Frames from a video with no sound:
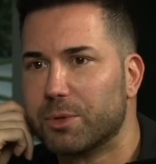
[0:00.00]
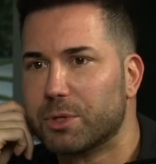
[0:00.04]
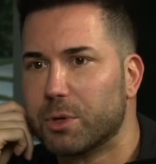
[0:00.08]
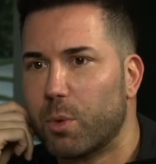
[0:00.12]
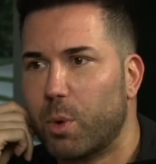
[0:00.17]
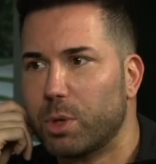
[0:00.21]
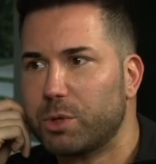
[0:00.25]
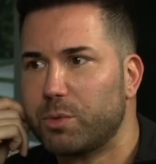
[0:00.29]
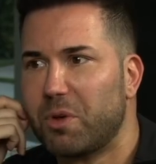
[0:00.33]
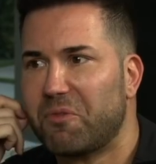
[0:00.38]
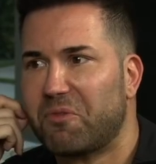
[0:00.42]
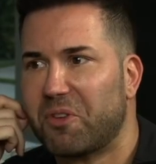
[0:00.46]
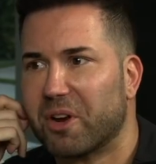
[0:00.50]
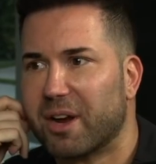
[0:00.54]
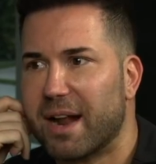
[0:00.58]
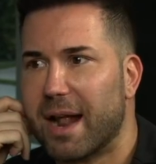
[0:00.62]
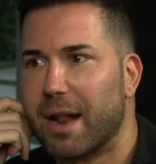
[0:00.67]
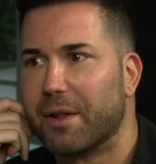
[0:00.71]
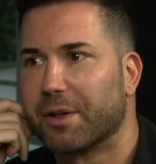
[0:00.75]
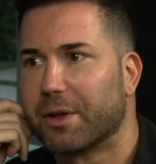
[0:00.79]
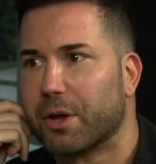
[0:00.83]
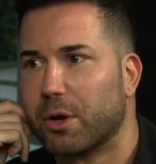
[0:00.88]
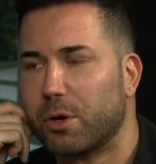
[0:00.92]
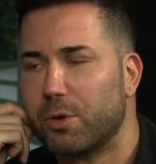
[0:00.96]
So once we figured out
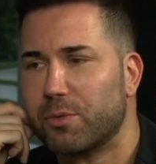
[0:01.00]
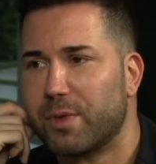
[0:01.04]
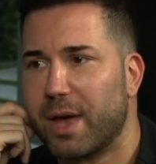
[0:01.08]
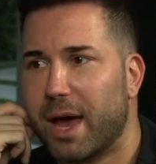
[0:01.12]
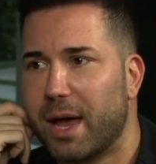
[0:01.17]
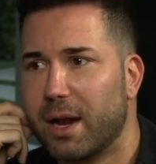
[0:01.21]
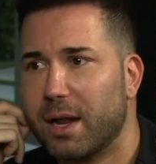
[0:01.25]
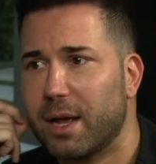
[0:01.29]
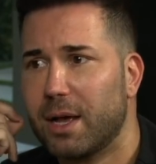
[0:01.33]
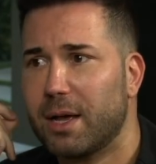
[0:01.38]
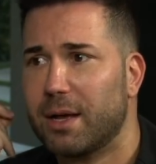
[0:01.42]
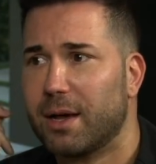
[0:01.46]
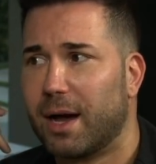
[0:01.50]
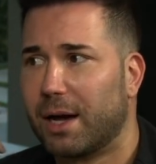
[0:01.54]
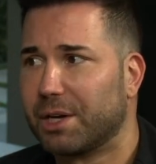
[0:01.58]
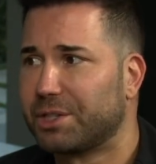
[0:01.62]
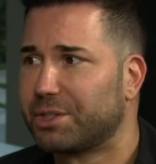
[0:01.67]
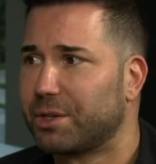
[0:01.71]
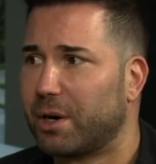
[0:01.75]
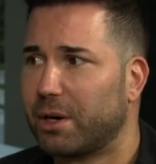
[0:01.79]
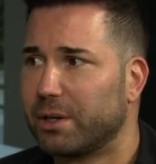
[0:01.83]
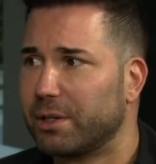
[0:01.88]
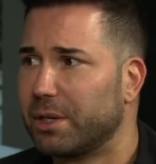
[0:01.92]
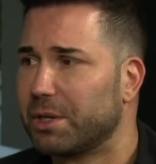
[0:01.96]
how to code that, I
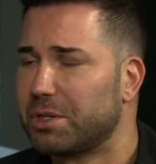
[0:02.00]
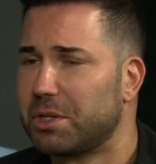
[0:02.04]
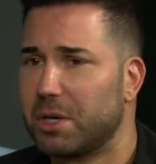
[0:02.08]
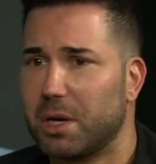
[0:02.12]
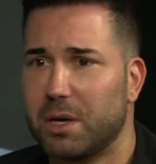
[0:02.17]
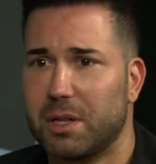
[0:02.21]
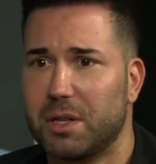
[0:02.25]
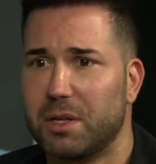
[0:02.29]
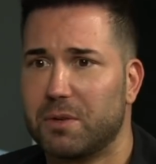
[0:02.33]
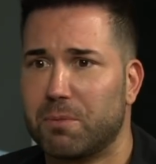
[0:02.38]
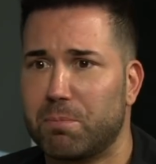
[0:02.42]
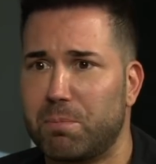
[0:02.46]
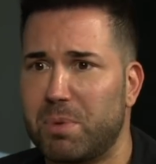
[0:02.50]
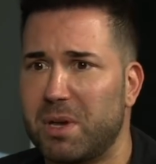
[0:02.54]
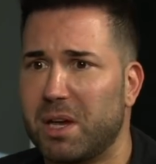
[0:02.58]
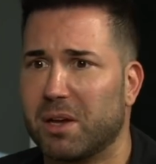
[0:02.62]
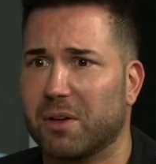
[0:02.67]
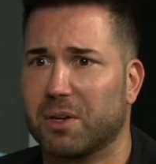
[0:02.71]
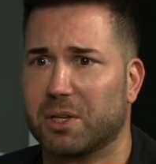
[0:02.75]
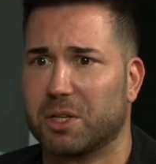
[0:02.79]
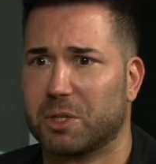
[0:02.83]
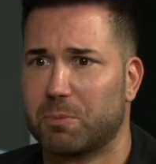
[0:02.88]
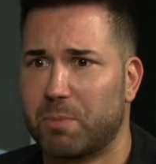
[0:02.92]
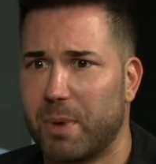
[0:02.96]
started listening to these
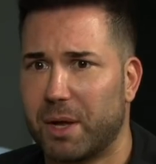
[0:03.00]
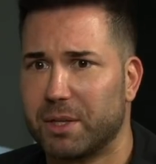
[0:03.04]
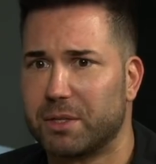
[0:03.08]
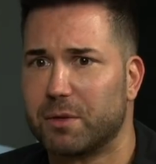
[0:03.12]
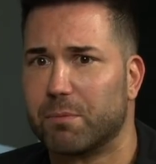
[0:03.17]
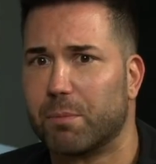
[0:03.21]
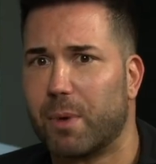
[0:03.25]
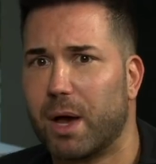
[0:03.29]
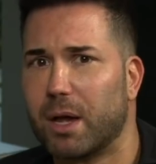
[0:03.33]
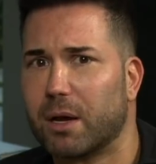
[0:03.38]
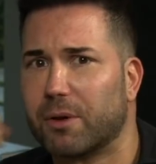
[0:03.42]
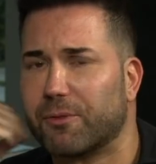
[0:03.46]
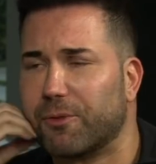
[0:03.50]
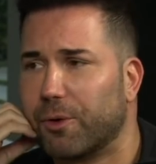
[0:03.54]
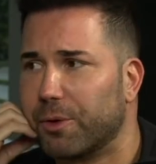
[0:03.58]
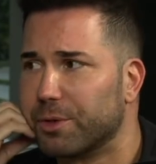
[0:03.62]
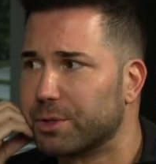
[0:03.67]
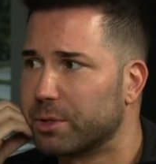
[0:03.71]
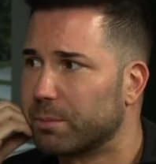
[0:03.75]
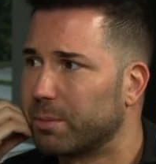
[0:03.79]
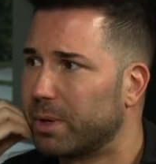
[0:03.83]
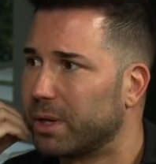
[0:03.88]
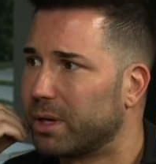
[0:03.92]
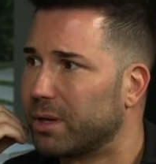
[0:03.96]
big, expensive
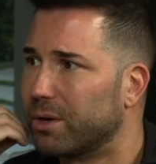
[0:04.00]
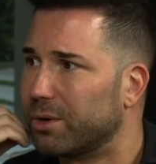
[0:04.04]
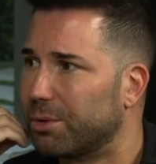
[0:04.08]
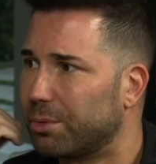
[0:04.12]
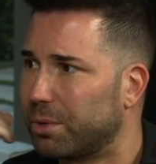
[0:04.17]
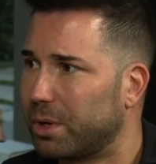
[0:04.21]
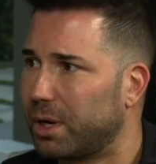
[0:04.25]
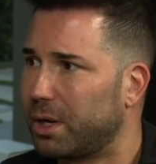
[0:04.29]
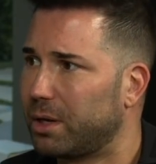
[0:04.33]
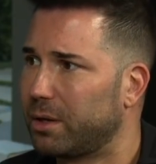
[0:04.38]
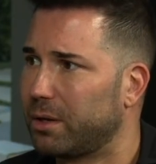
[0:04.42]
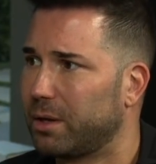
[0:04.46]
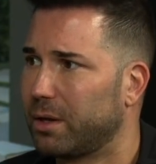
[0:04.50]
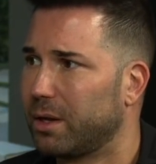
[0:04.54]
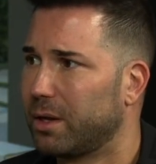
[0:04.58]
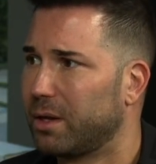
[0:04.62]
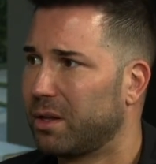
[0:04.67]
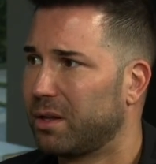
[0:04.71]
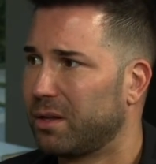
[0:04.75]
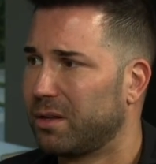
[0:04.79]
microphones. I'm like, you know what?